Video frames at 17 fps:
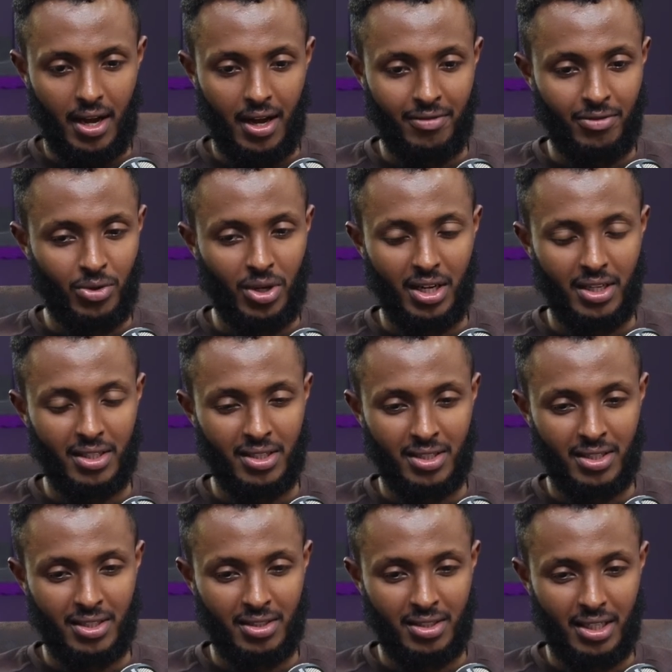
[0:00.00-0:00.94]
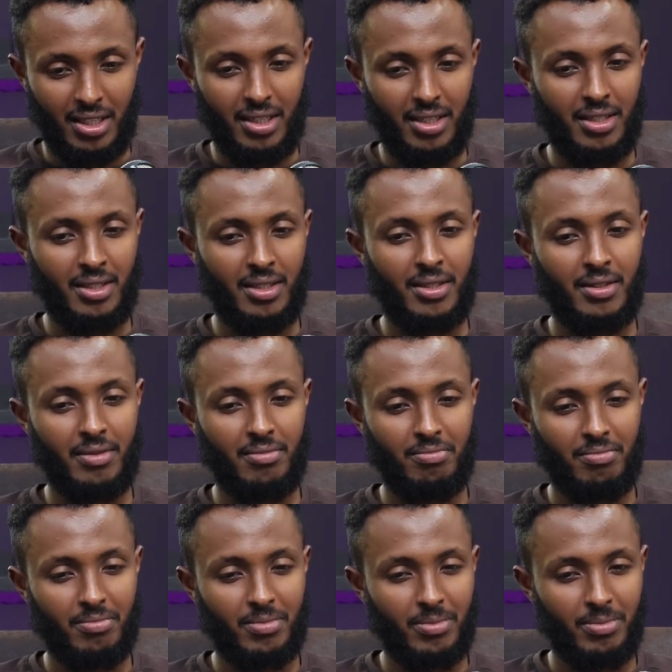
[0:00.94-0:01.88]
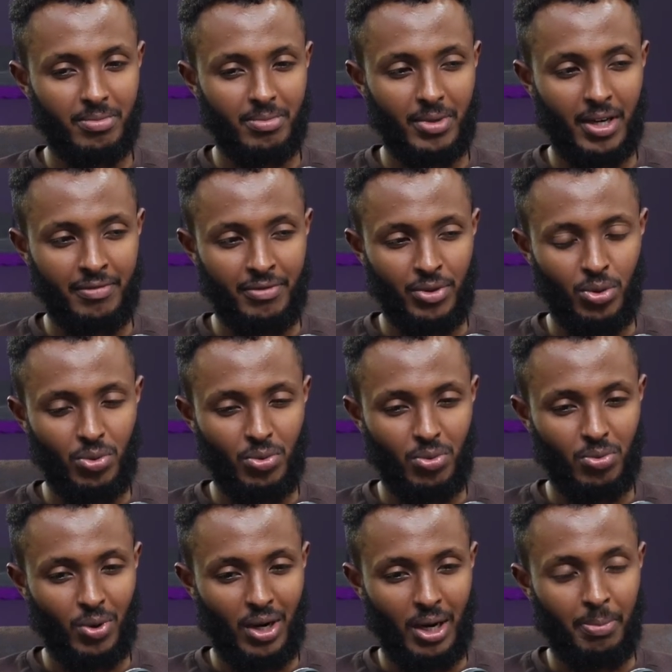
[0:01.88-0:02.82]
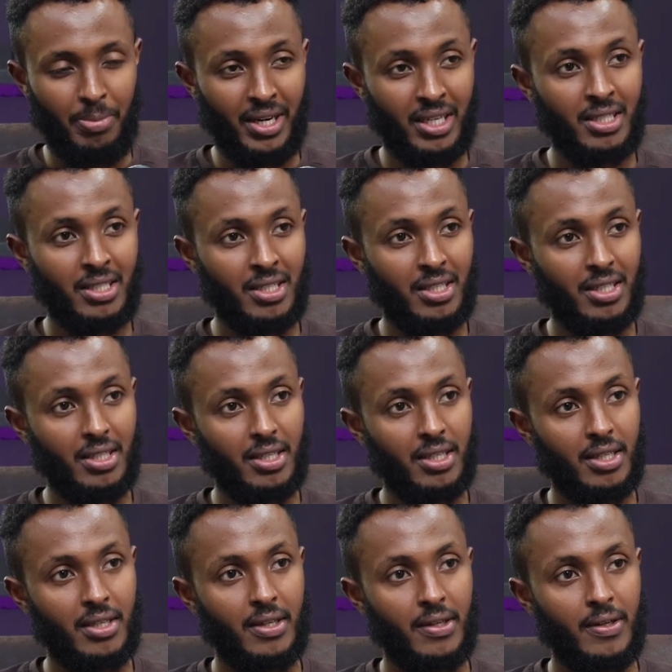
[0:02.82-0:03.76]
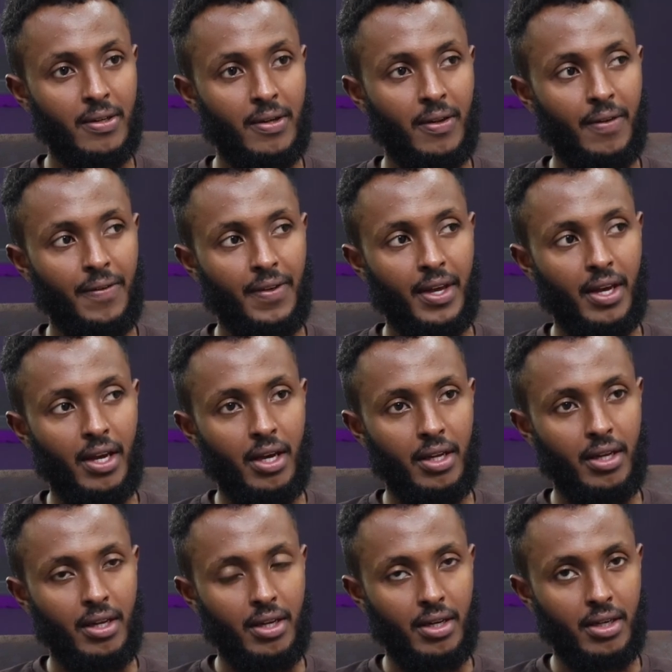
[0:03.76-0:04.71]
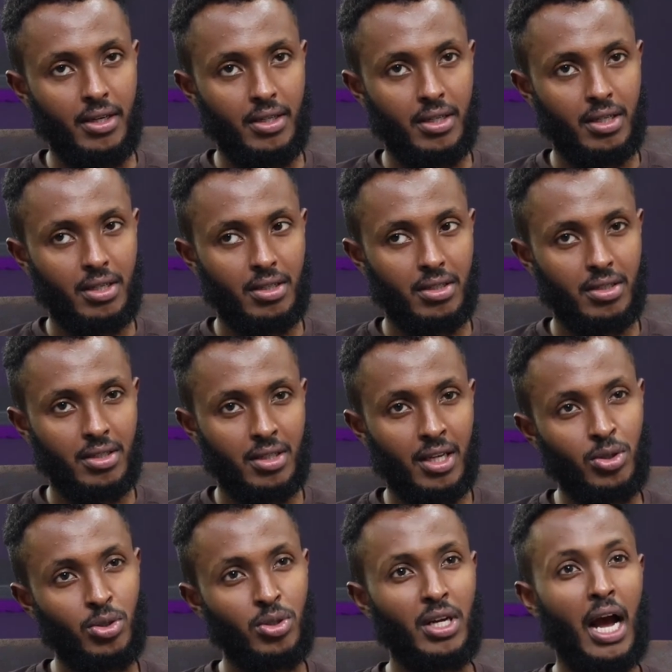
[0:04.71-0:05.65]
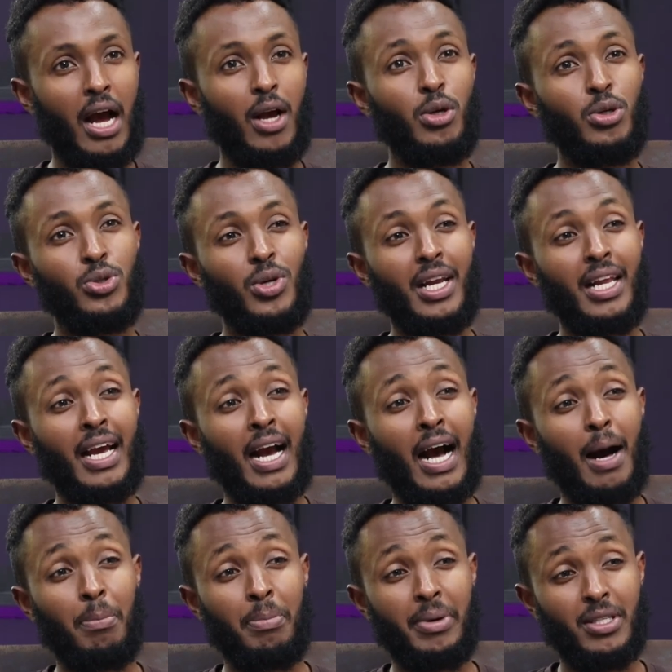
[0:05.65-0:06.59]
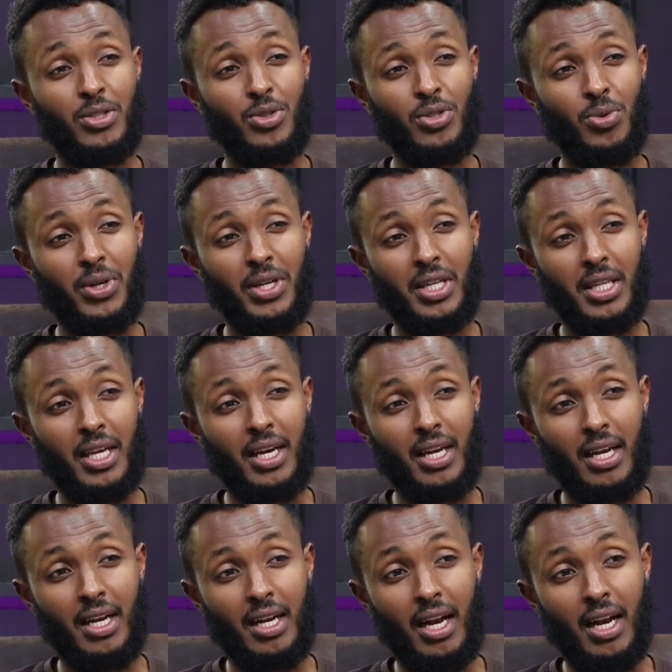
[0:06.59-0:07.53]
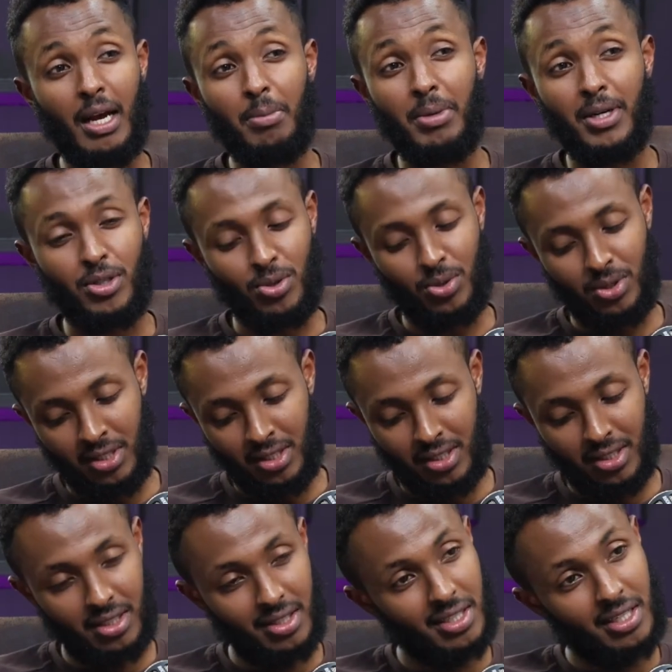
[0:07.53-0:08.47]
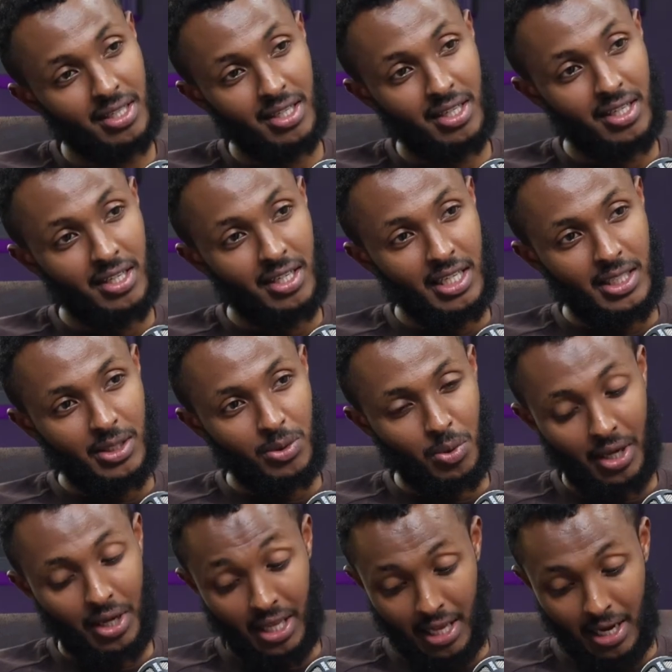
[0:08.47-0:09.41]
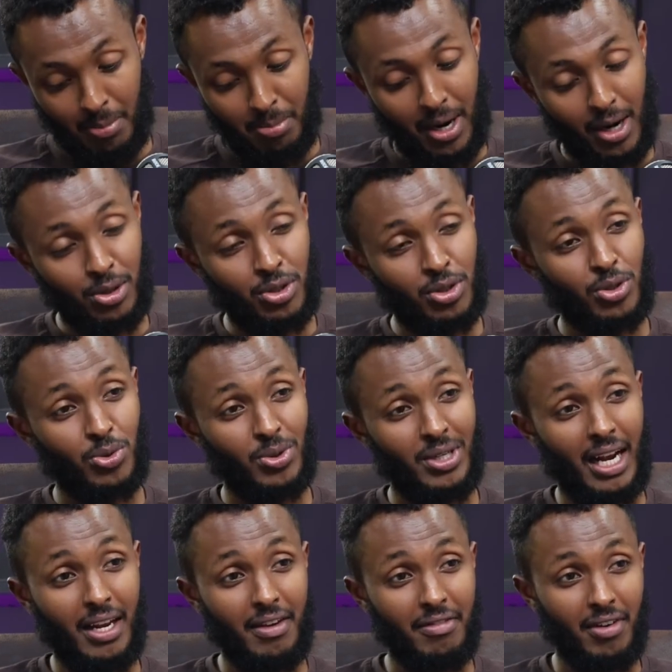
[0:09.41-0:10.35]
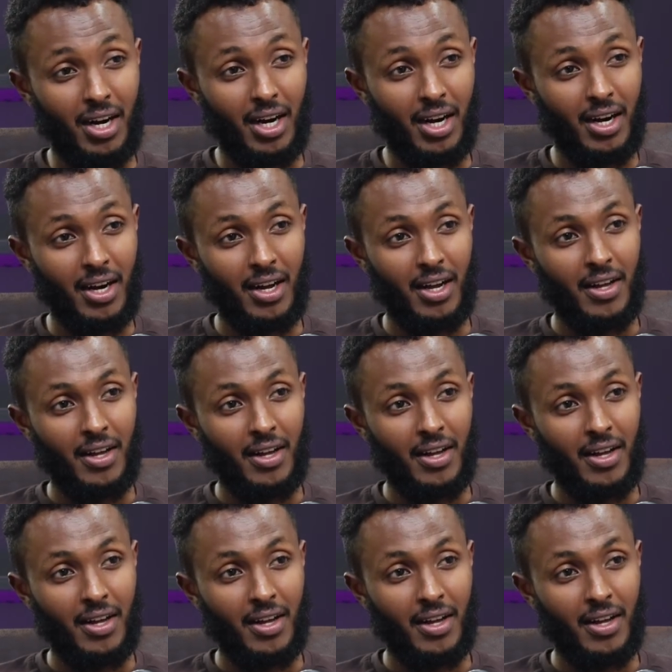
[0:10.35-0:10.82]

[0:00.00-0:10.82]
I've only seen a few while practicing, and that usually happens when they're in labor suit, where they're about to deliver.